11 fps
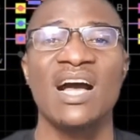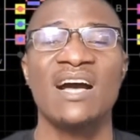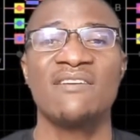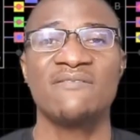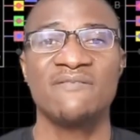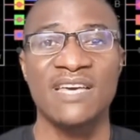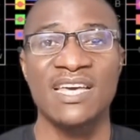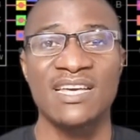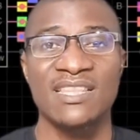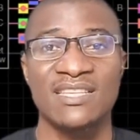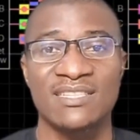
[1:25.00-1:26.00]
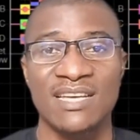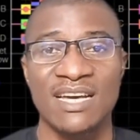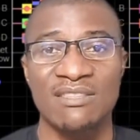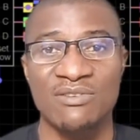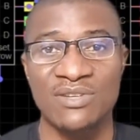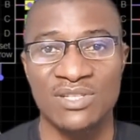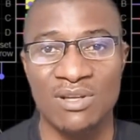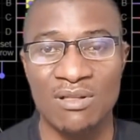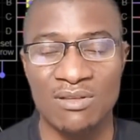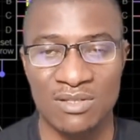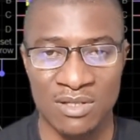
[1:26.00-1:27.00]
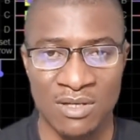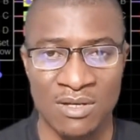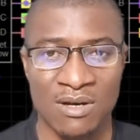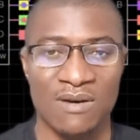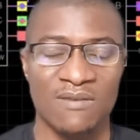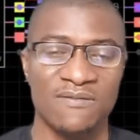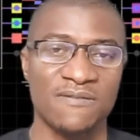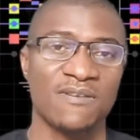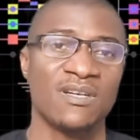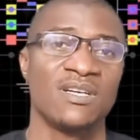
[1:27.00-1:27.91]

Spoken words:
have a desired result of